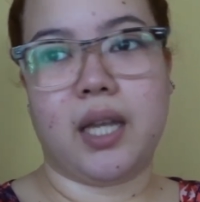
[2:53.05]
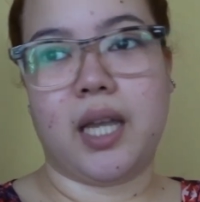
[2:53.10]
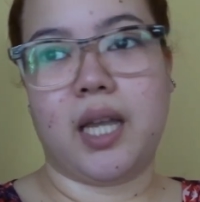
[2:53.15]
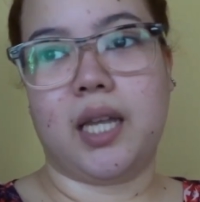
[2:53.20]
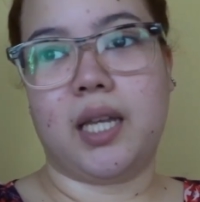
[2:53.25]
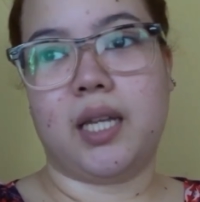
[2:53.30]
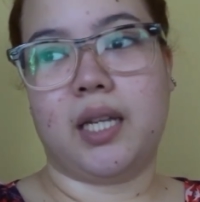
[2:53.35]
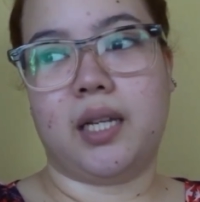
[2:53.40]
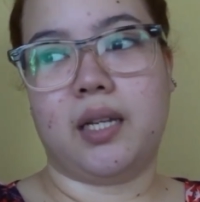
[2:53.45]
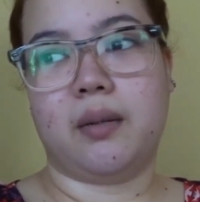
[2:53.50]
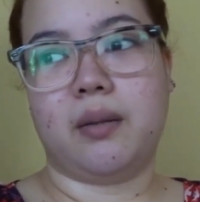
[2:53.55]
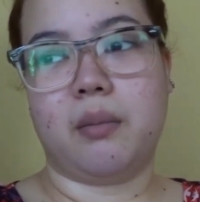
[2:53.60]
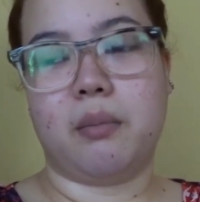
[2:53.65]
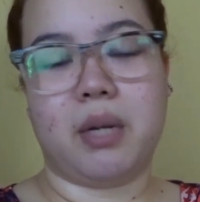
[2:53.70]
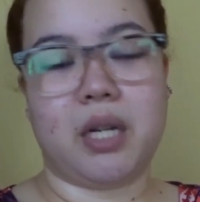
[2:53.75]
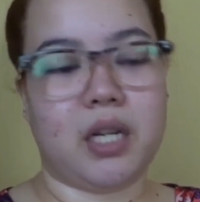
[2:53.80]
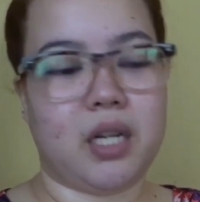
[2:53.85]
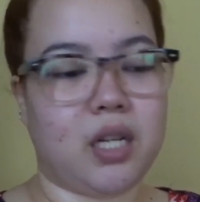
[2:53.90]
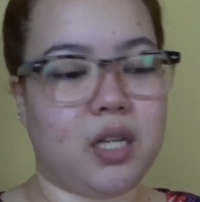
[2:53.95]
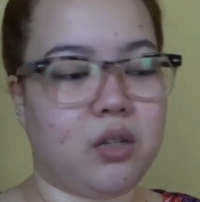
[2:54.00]
And,
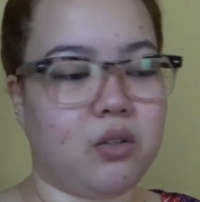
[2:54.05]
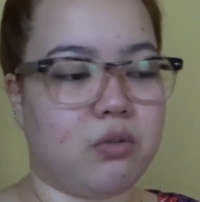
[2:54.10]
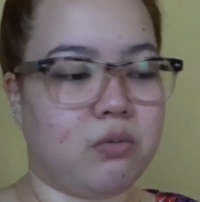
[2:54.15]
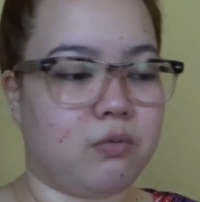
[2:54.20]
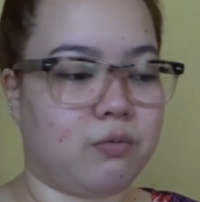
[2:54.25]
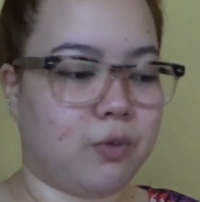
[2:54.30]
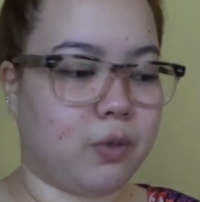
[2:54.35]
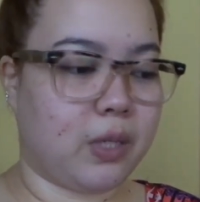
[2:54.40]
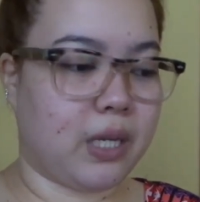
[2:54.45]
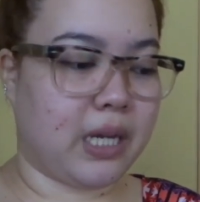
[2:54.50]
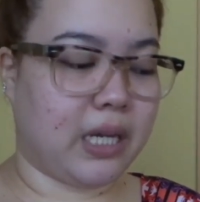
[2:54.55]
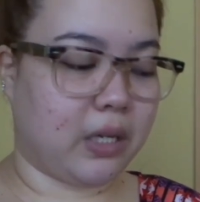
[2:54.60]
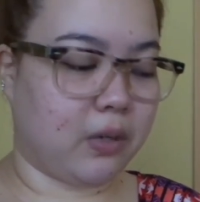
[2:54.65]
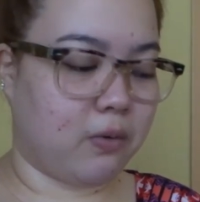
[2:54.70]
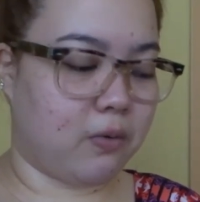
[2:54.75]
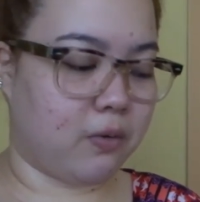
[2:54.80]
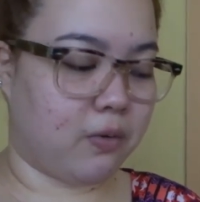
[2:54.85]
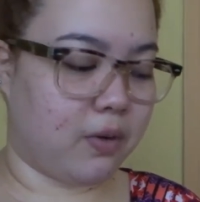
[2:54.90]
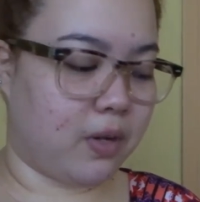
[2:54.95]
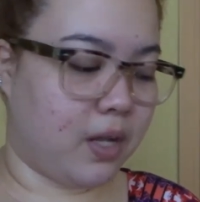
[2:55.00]
maliligo muna
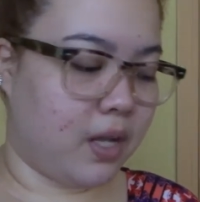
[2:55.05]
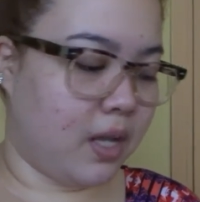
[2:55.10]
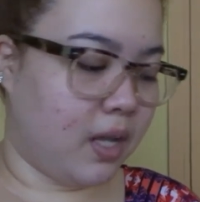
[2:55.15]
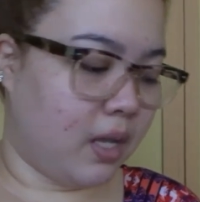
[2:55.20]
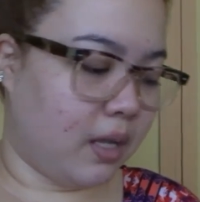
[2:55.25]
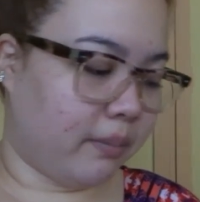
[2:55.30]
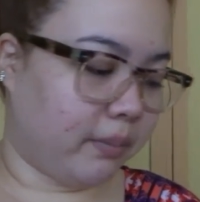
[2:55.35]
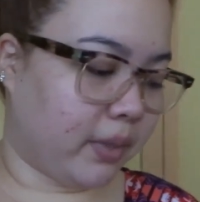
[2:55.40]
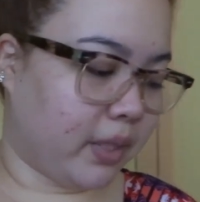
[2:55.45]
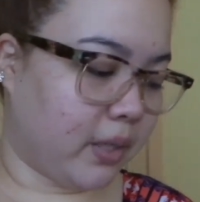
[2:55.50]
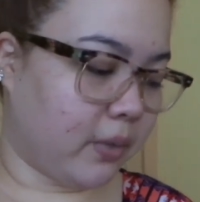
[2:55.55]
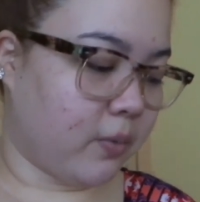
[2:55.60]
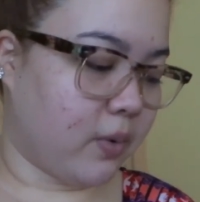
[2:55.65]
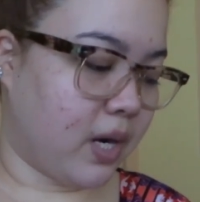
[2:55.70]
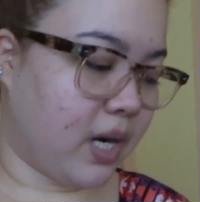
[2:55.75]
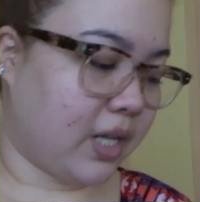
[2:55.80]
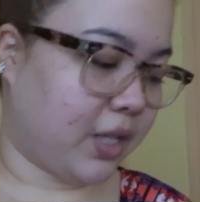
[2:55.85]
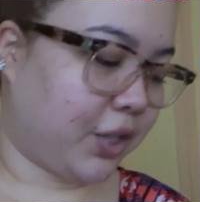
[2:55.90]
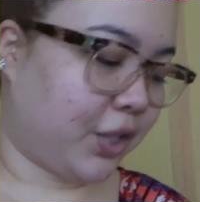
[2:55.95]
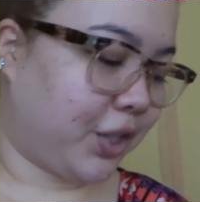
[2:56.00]
ako. I'm gonna
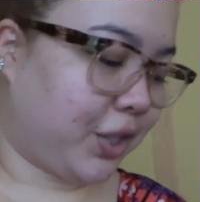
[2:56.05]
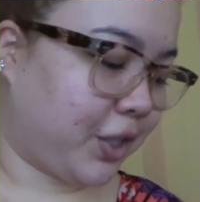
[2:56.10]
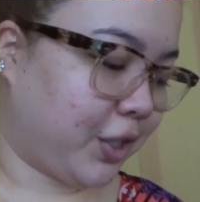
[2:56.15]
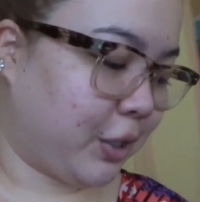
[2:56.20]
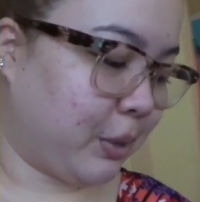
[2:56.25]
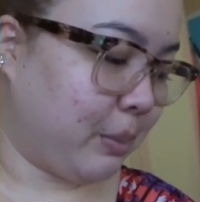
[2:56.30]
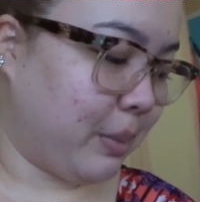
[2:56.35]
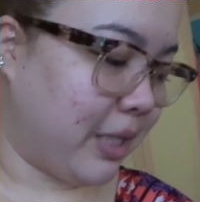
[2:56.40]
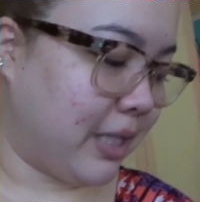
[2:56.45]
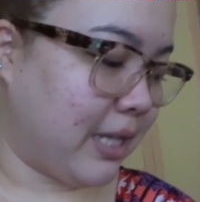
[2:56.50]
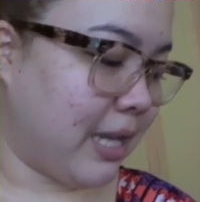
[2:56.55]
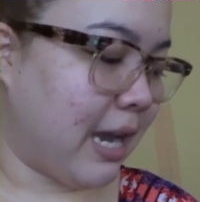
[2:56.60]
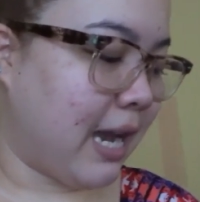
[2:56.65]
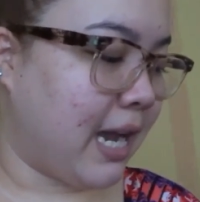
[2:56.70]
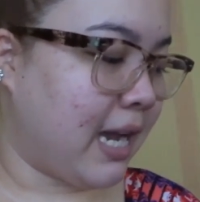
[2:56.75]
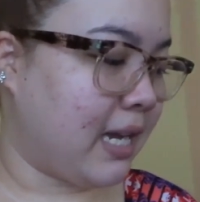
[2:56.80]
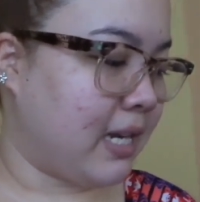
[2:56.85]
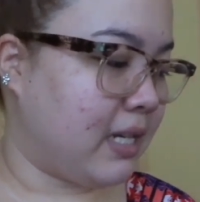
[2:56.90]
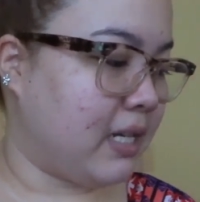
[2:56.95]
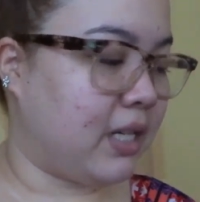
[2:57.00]
watch Miss
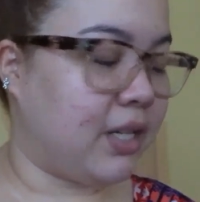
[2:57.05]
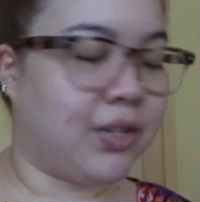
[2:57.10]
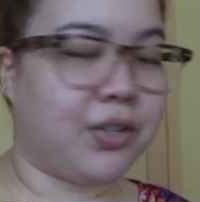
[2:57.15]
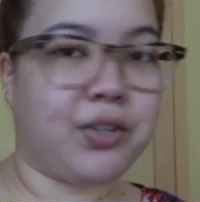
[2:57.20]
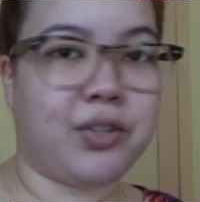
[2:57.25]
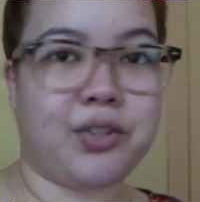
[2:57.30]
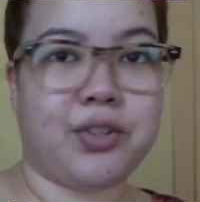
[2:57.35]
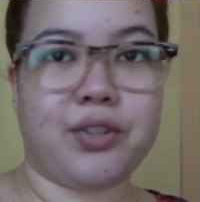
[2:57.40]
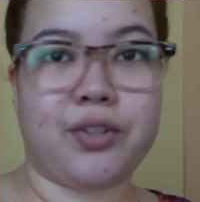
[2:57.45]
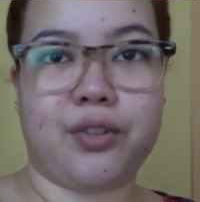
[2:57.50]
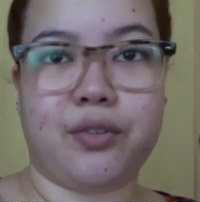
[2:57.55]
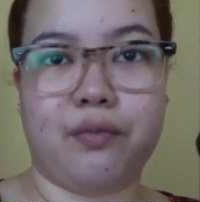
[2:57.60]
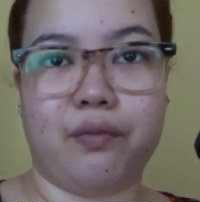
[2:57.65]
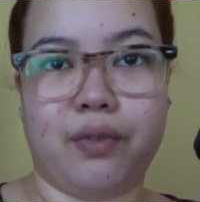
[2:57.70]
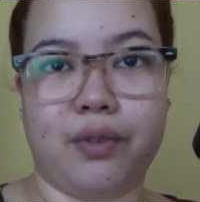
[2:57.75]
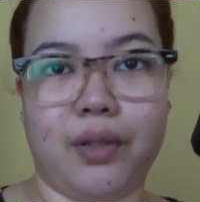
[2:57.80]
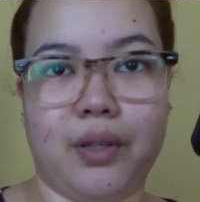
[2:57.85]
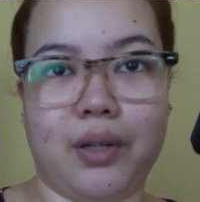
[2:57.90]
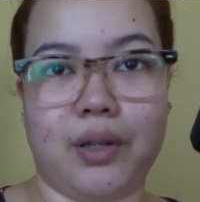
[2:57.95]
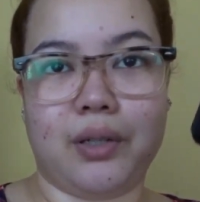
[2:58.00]
Anne's
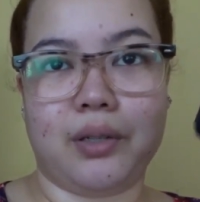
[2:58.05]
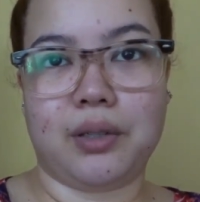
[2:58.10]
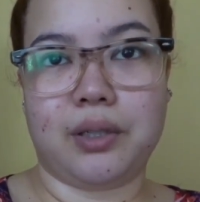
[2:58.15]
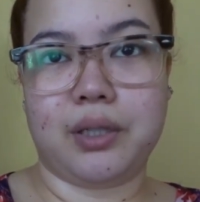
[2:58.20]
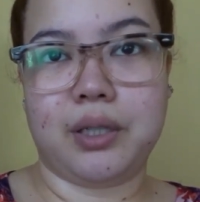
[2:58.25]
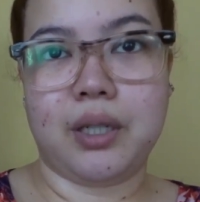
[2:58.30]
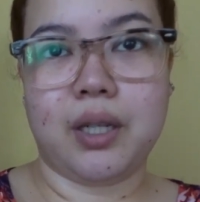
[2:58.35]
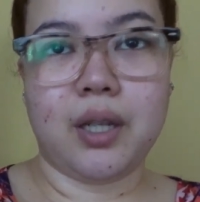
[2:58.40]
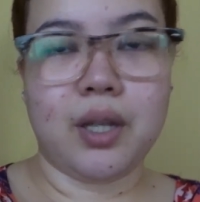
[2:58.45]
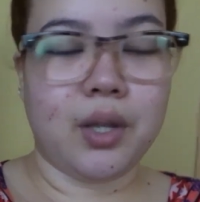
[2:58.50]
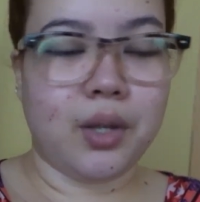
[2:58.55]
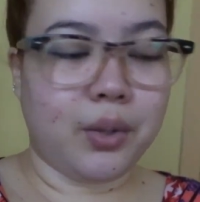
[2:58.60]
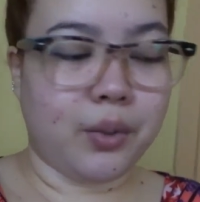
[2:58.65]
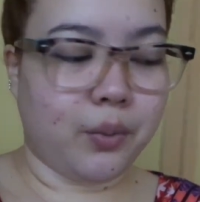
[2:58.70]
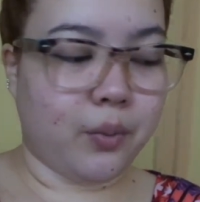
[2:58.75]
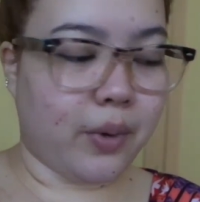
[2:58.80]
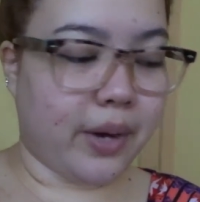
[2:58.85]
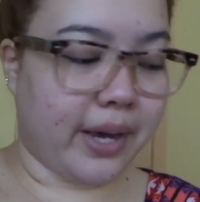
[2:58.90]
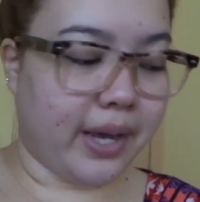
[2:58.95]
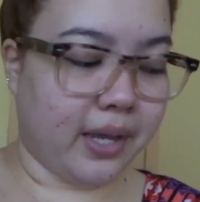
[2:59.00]
vlog
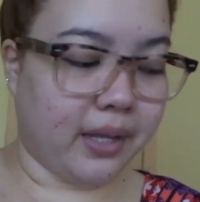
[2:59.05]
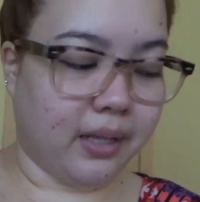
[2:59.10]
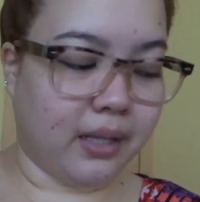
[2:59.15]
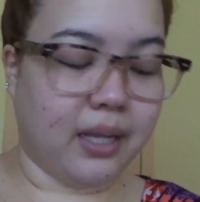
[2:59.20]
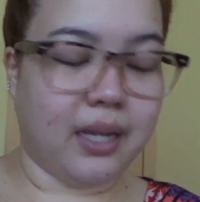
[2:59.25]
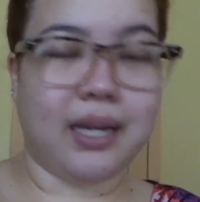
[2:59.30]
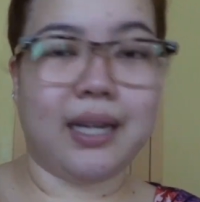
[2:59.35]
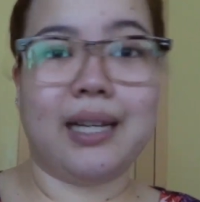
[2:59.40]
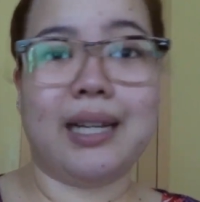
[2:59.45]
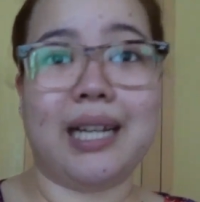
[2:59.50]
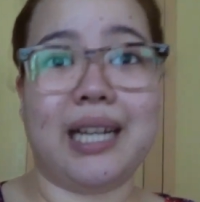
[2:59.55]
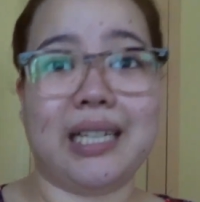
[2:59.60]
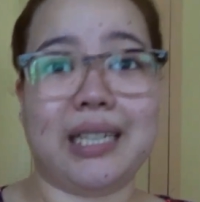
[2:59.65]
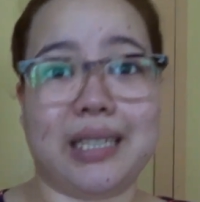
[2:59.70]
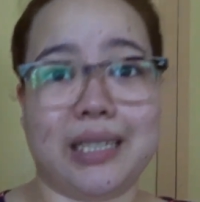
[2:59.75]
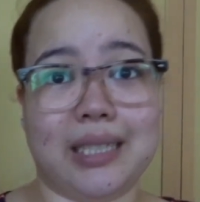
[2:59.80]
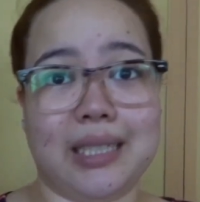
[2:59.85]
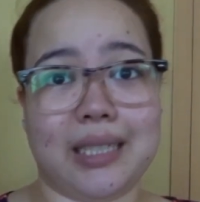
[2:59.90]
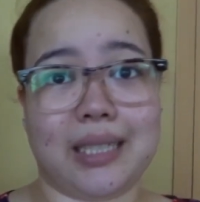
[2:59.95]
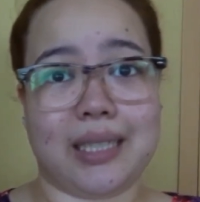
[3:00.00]
while I
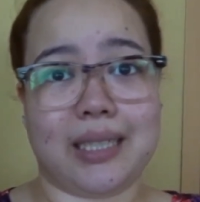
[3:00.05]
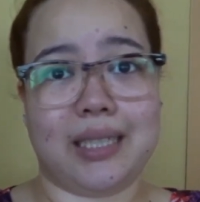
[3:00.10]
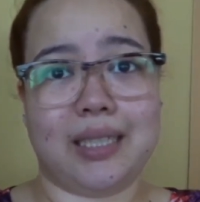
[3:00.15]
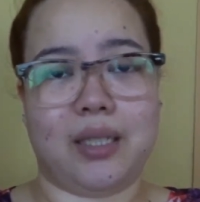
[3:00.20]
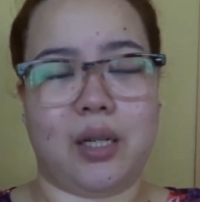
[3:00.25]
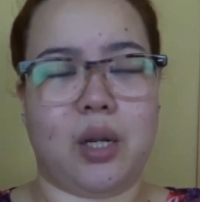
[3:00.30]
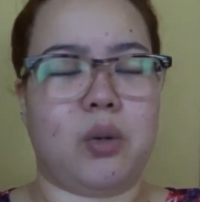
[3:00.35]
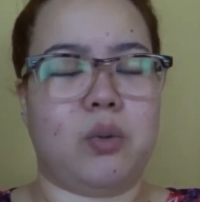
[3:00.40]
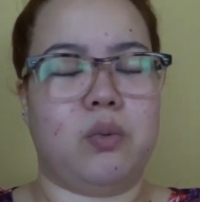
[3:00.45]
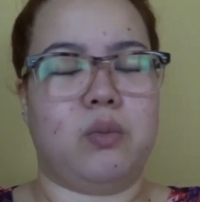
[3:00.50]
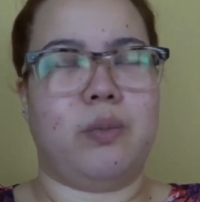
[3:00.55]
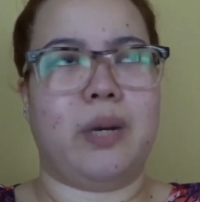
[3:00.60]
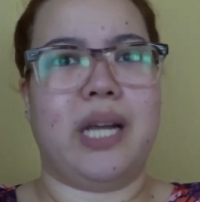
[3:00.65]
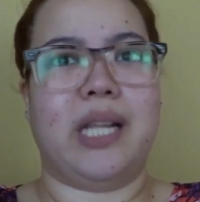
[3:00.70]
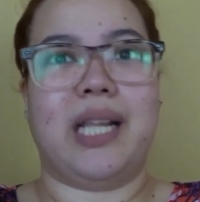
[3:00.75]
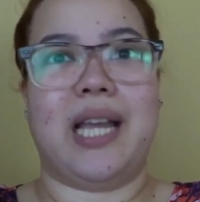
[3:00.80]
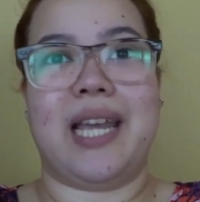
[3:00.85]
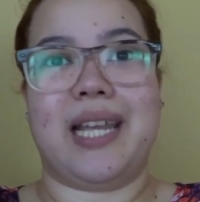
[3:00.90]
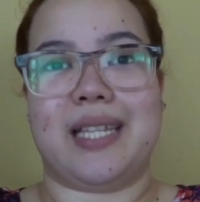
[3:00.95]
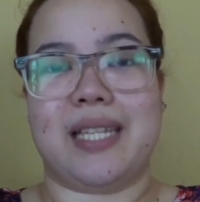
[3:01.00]
cook. No,
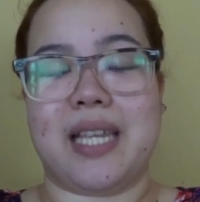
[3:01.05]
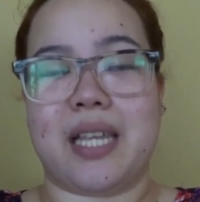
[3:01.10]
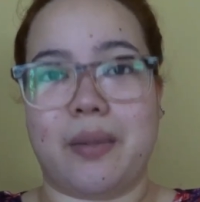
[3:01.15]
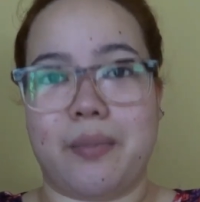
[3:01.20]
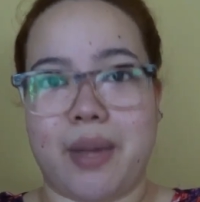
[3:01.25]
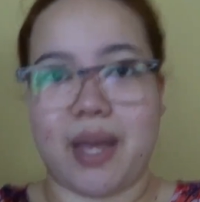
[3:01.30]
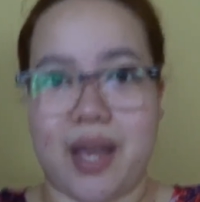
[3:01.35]
while I take a